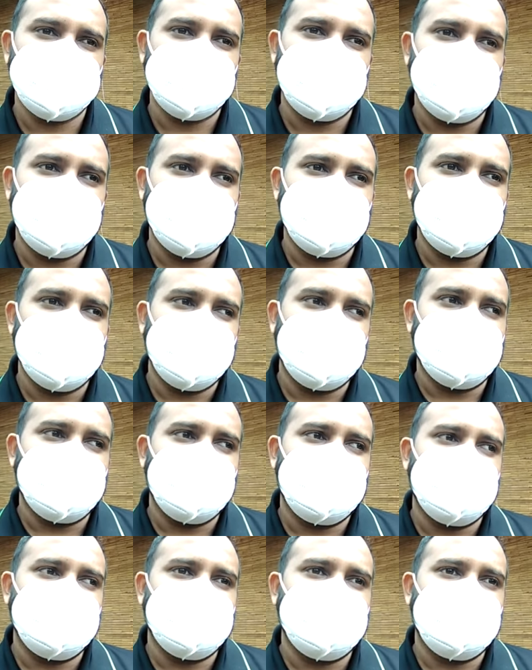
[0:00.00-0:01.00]
Muslim
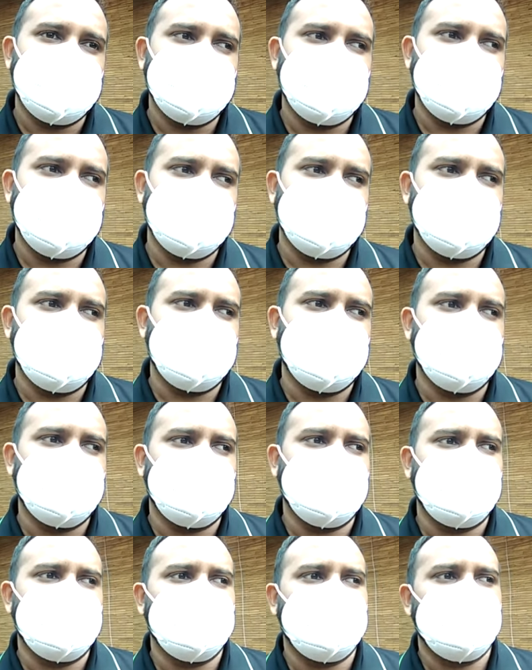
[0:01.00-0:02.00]
player reducing number
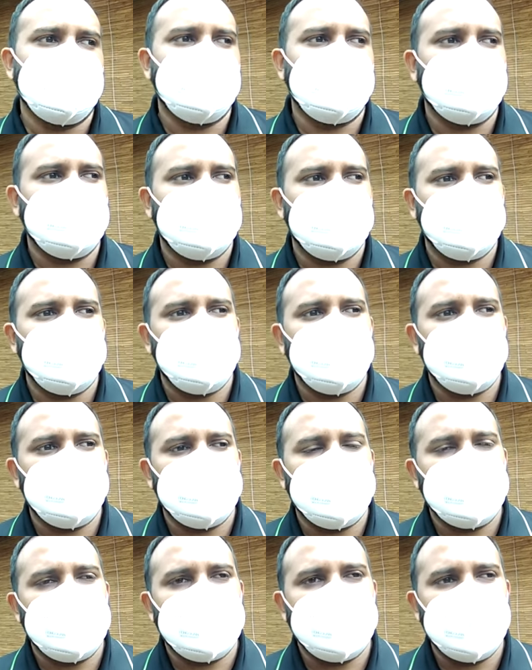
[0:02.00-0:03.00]
in national team and
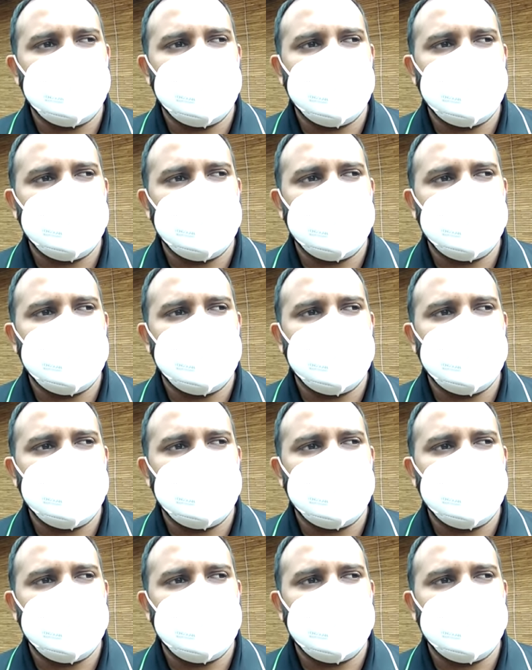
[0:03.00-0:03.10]
clubs?